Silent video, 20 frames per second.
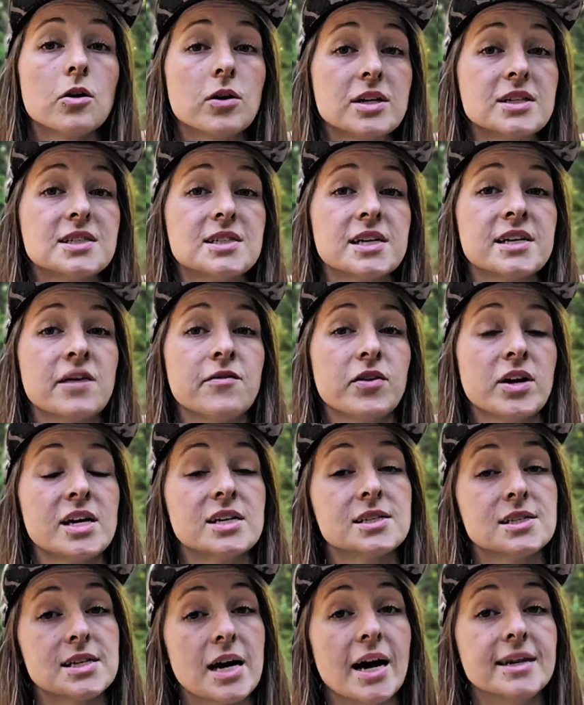is
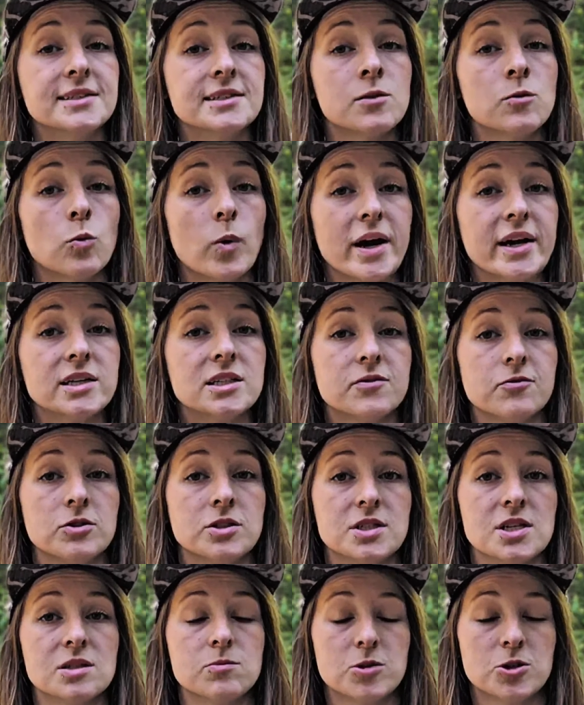significant size and weight
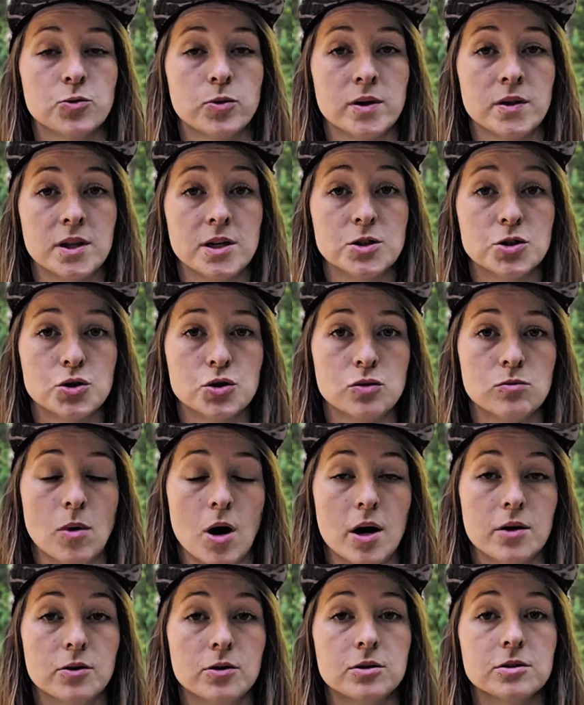differences between these two
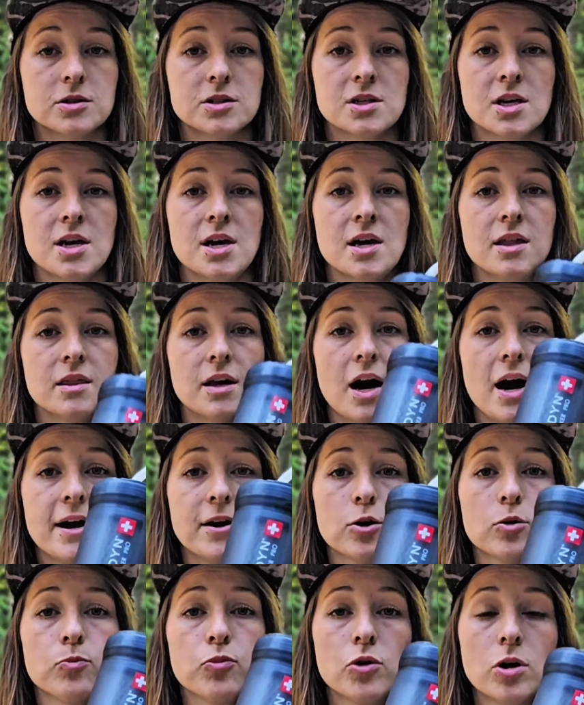models. The
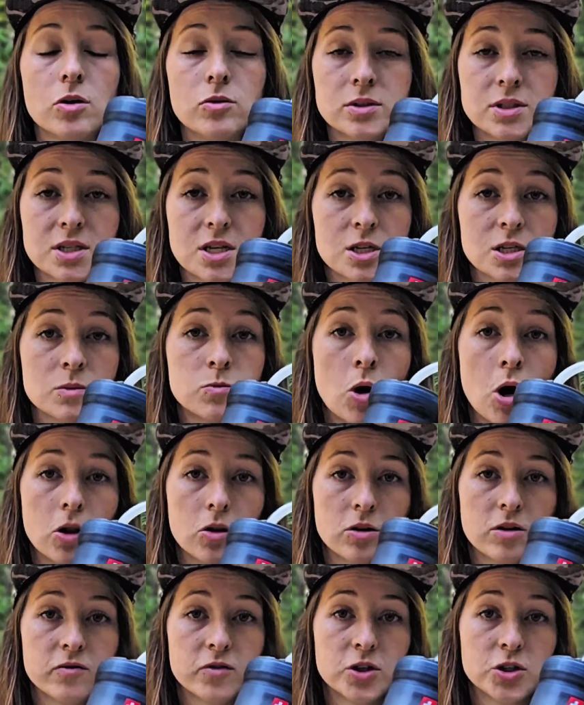Hiker Pro is the
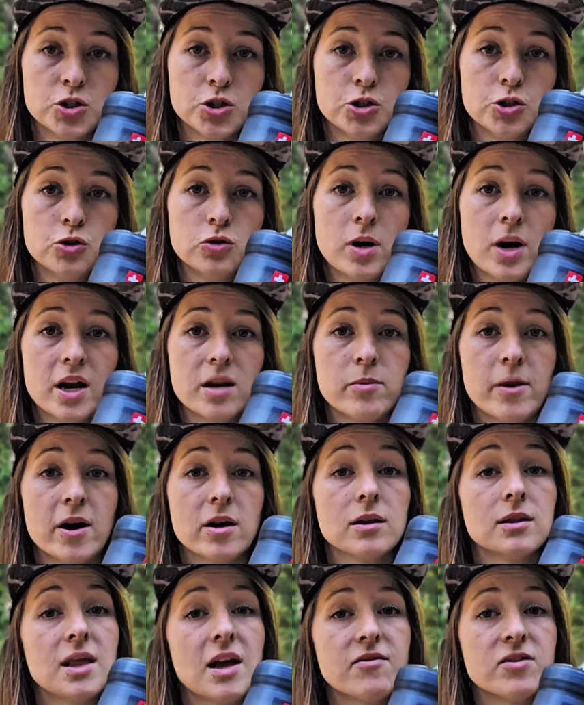smaller of the two at about
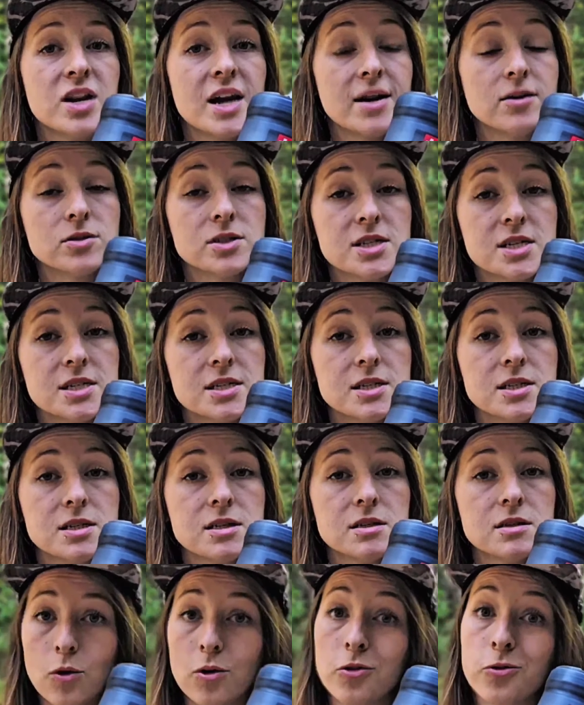11
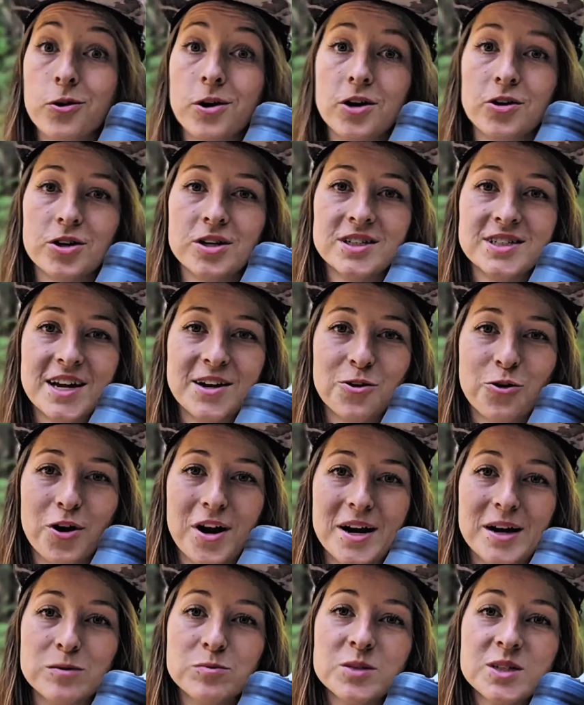ounces, or 310
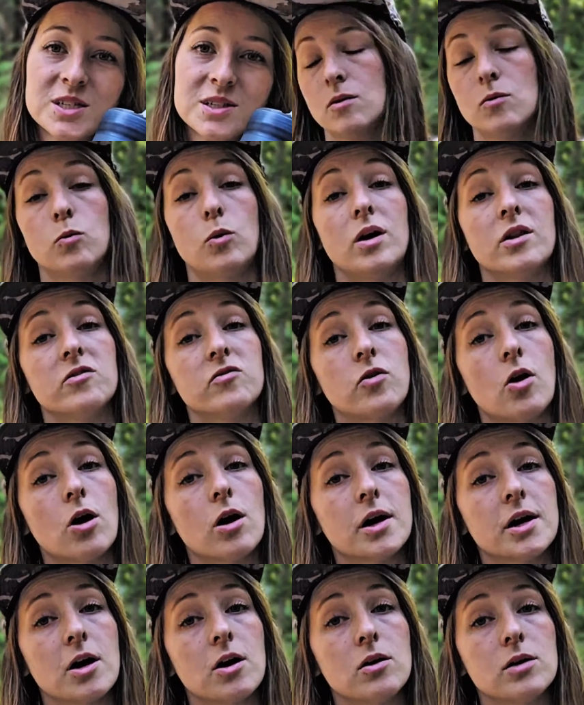grams, while the
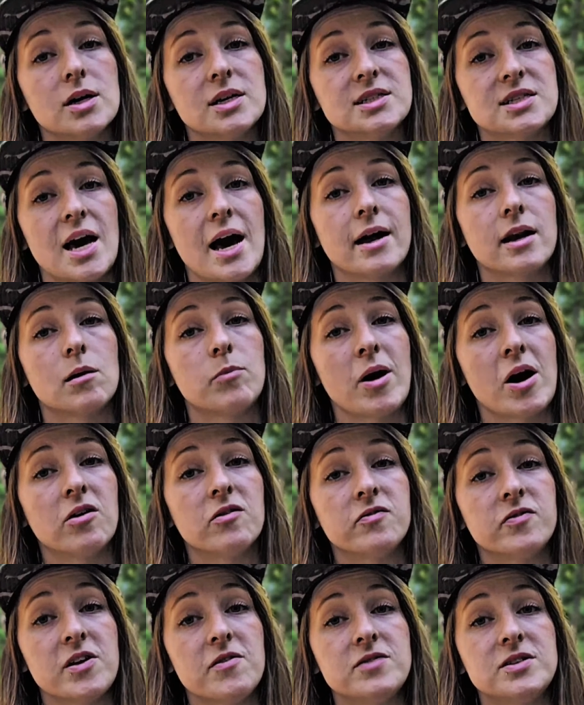Vario is at about
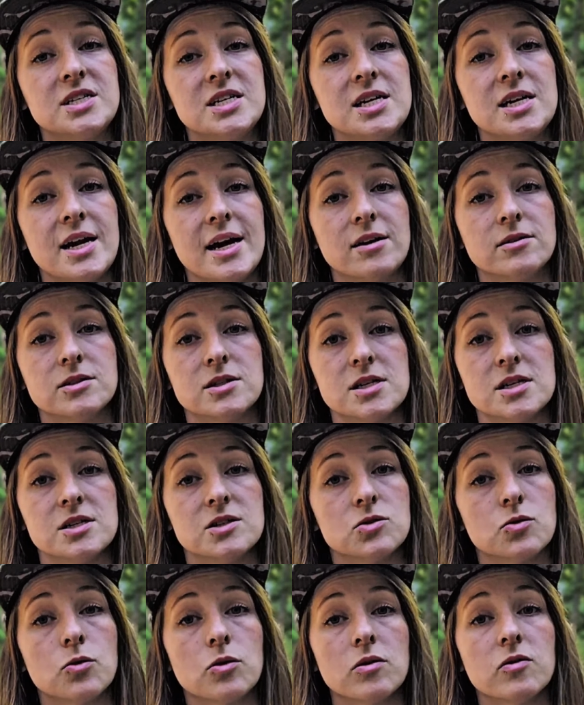15 ounces, or